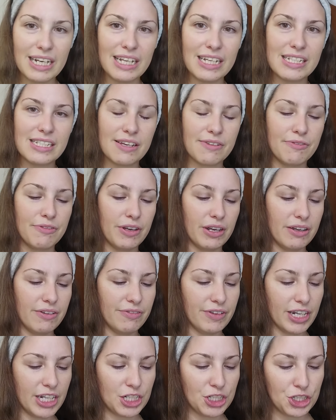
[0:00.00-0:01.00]
is a very,
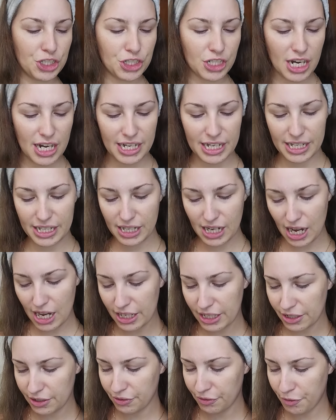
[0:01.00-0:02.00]
very shiny
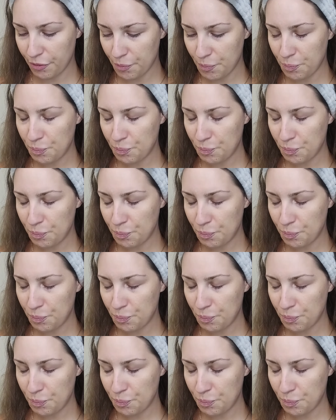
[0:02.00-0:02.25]
kind of,